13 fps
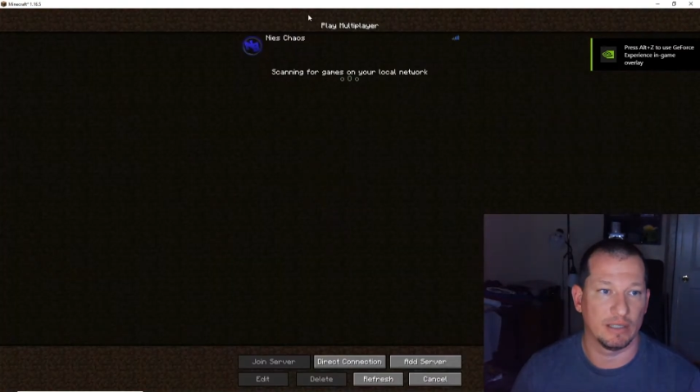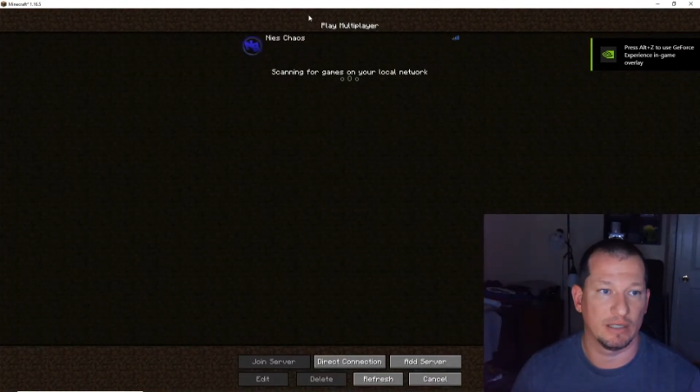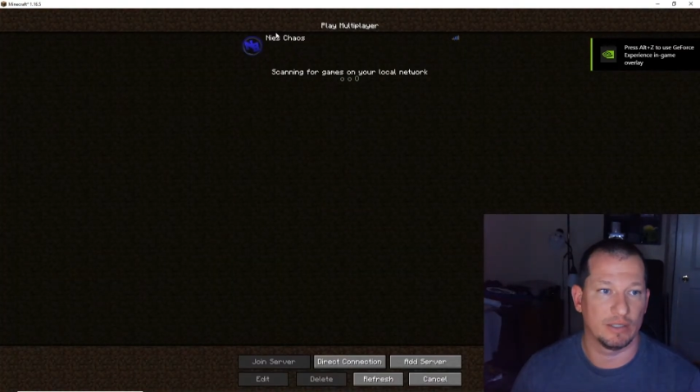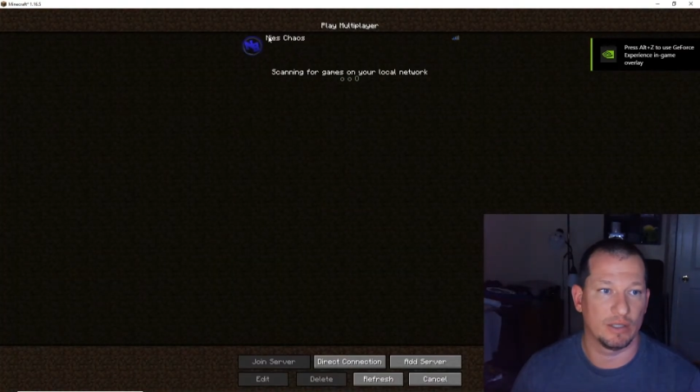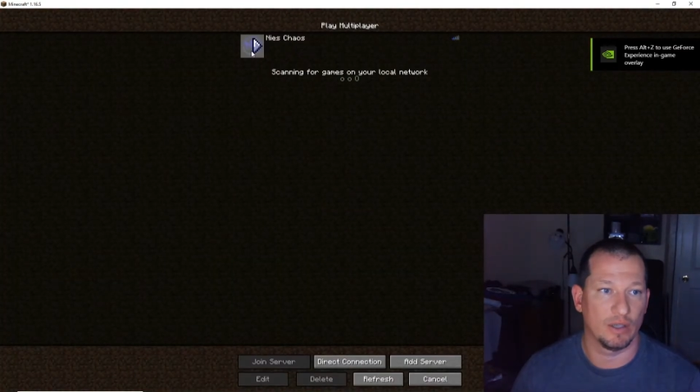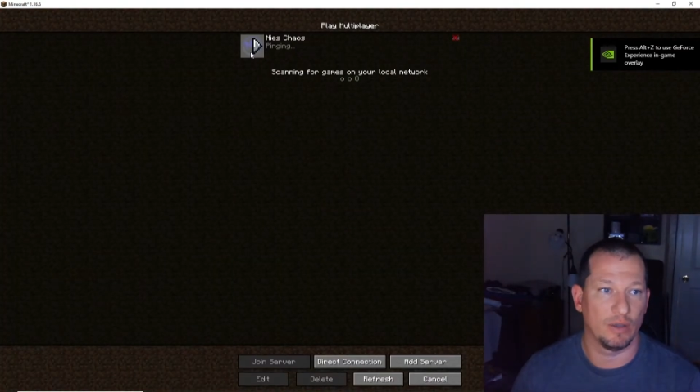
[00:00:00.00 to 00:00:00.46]

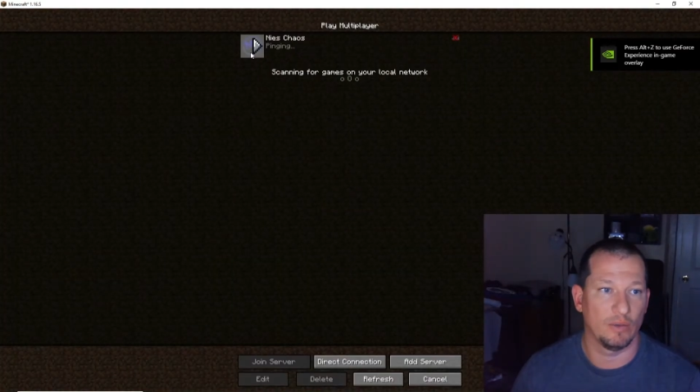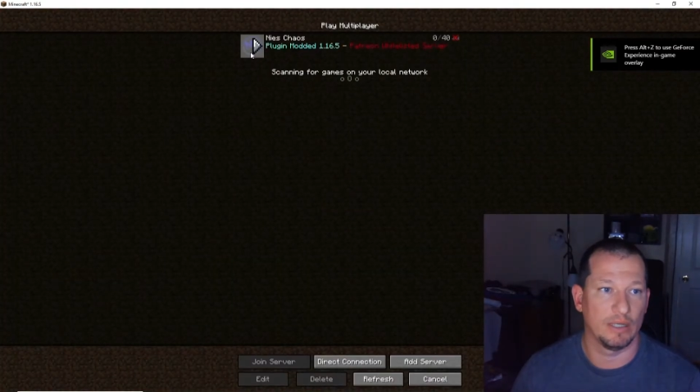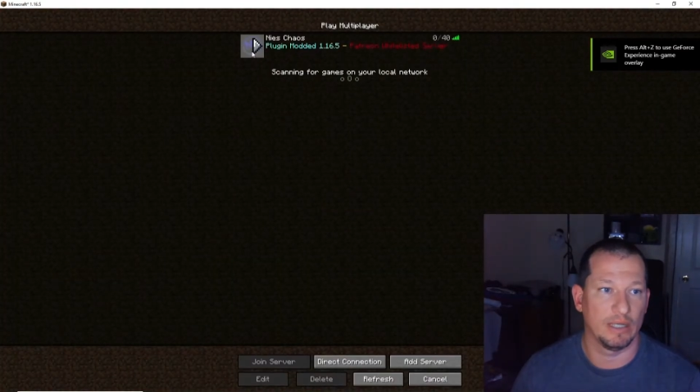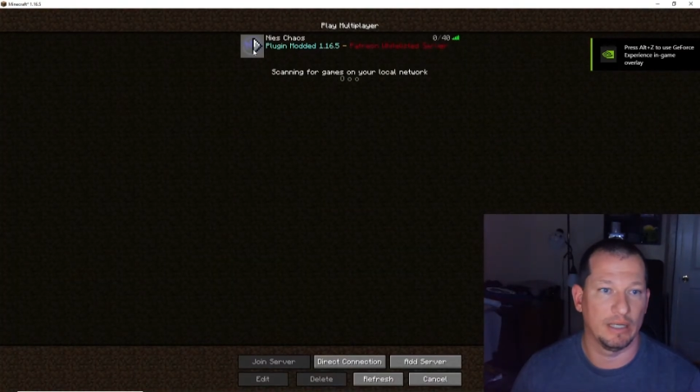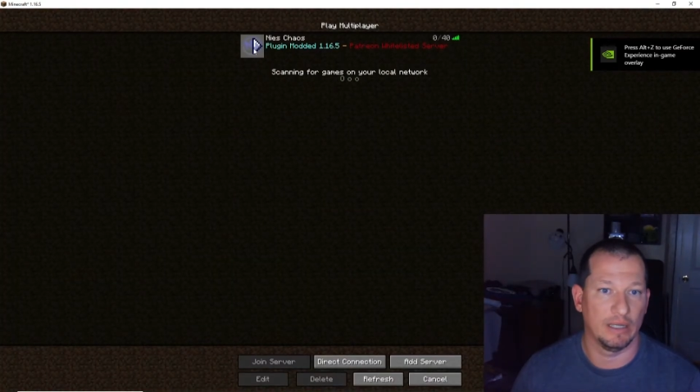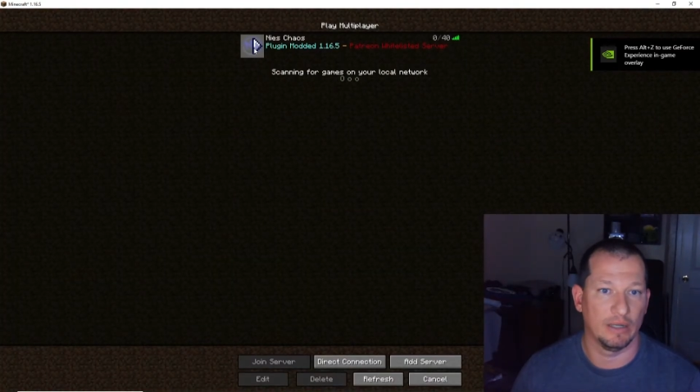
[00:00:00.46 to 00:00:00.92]
Let's go
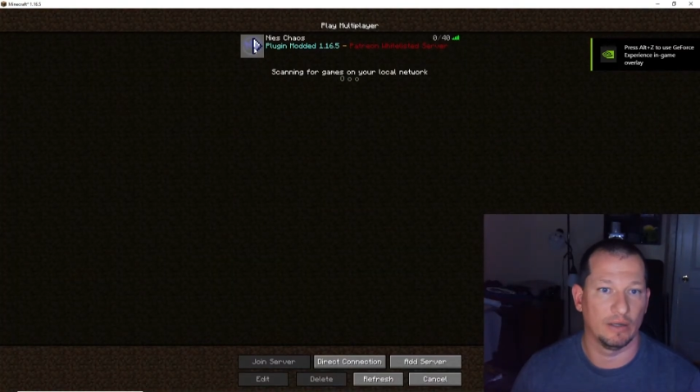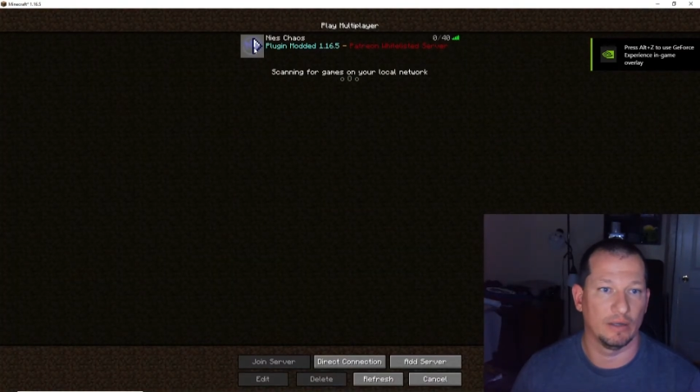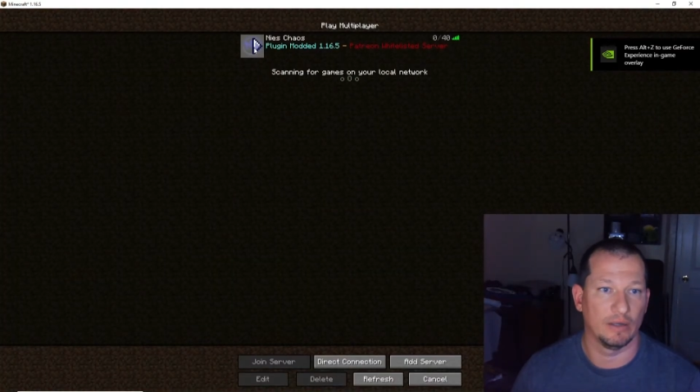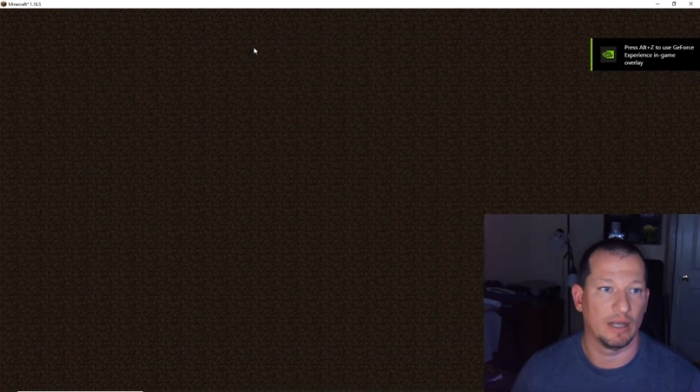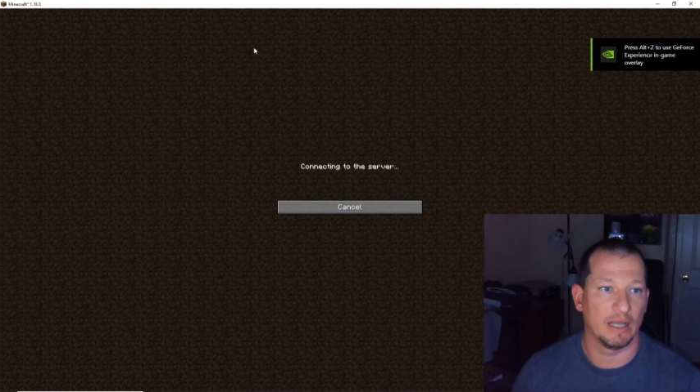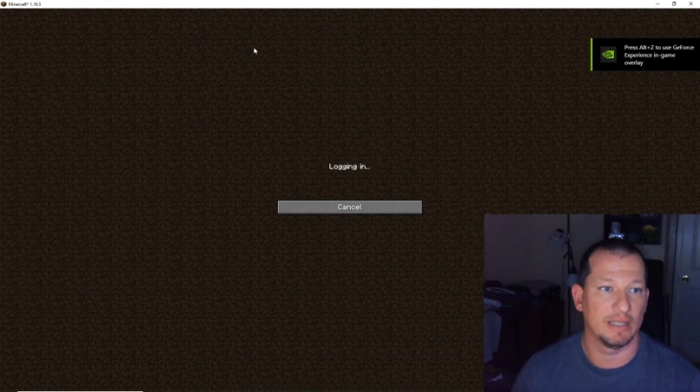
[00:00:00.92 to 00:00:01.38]
in here.
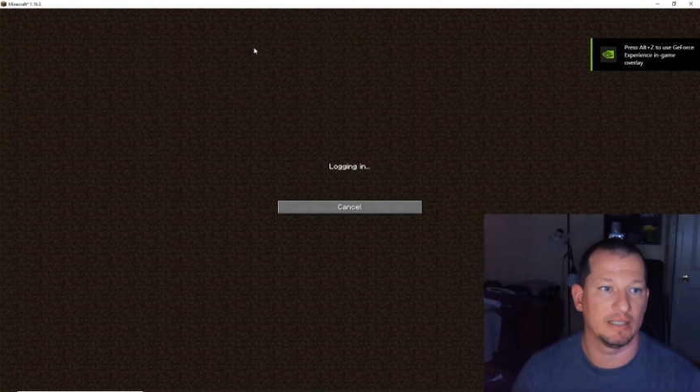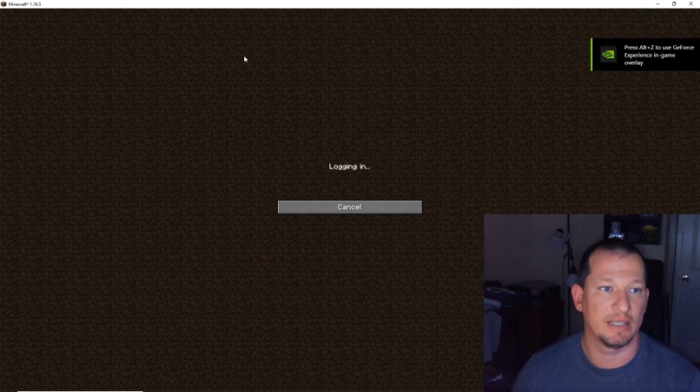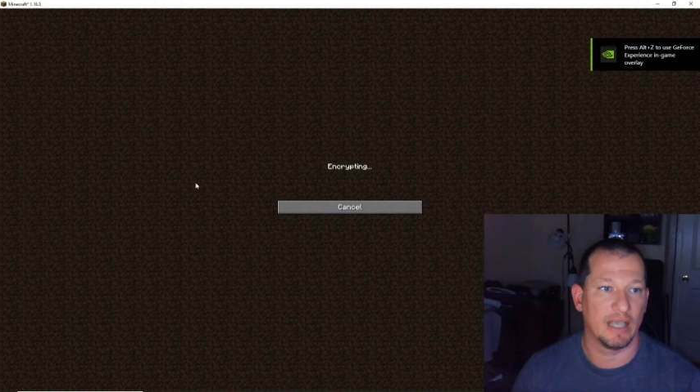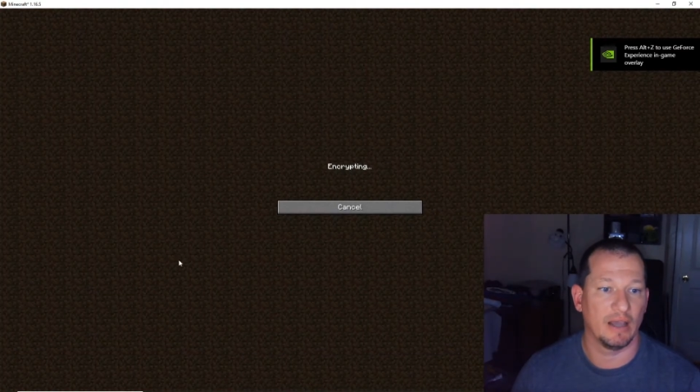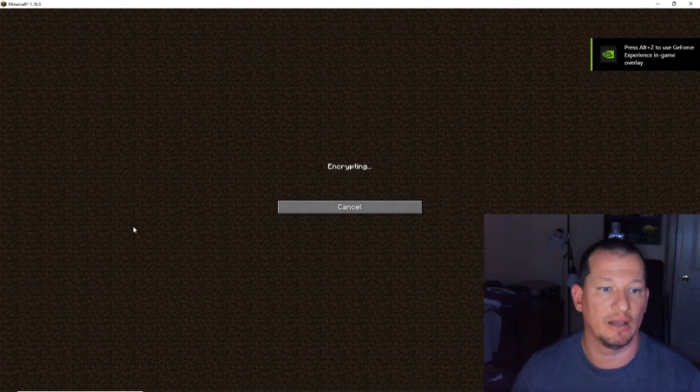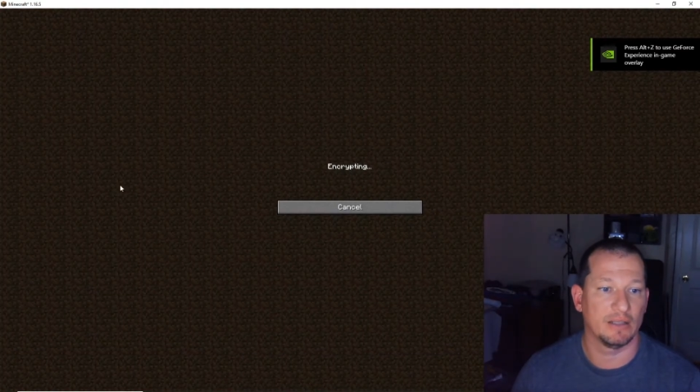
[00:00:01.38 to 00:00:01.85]
Nies
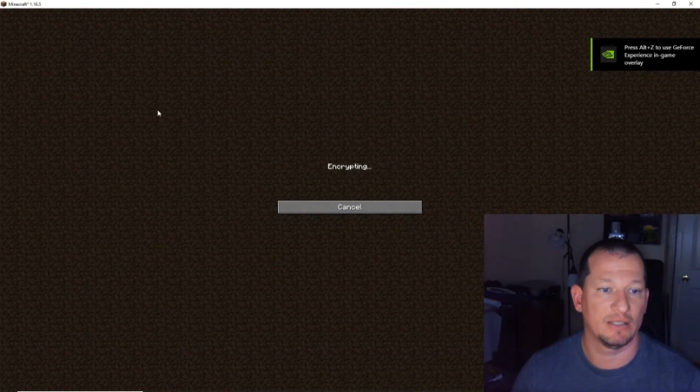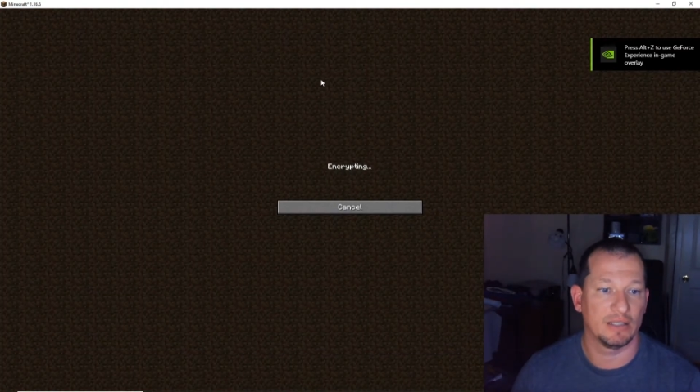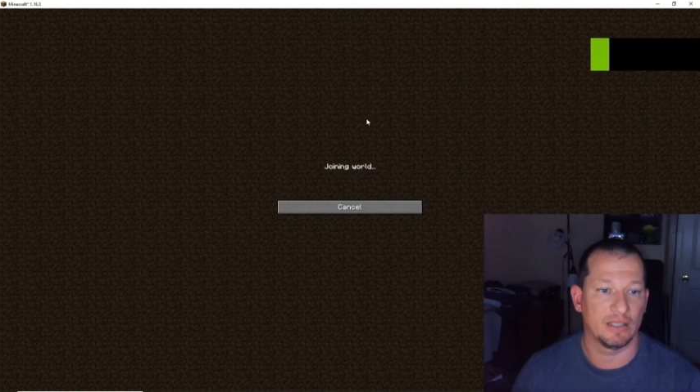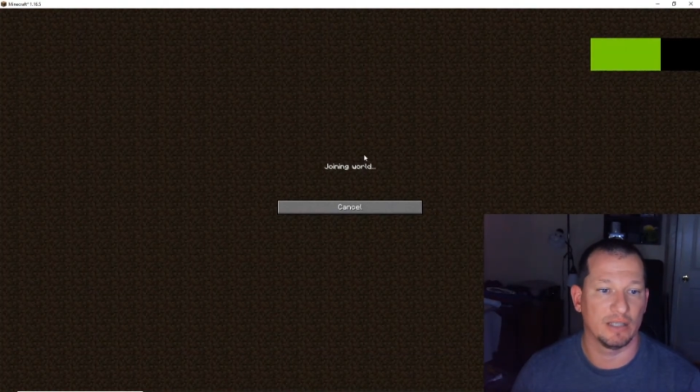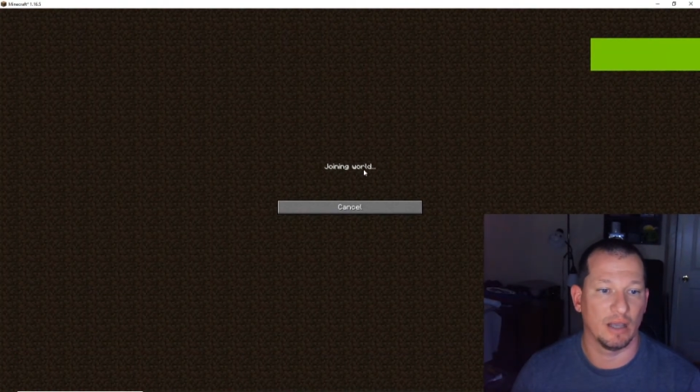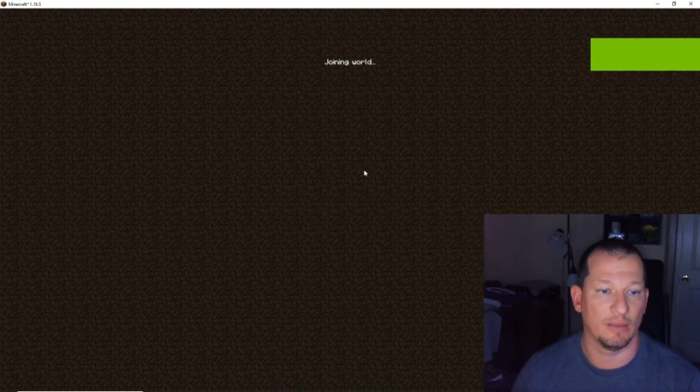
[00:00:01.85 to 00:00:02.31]
Chaos
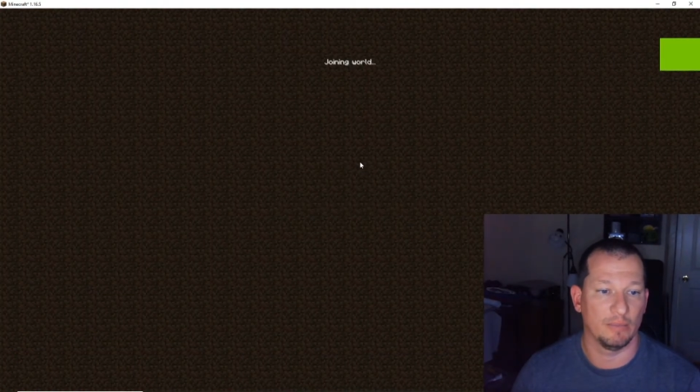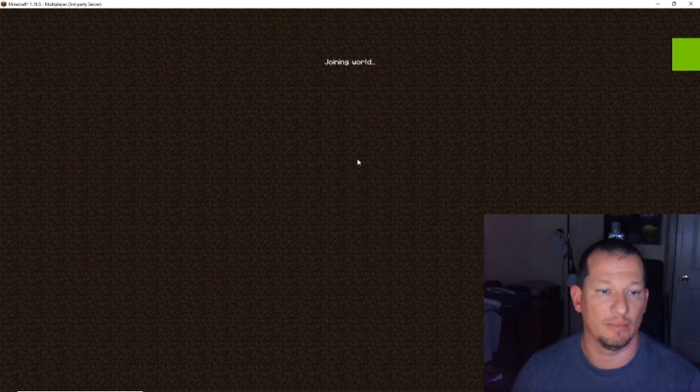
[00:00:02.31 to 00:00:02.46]
is up.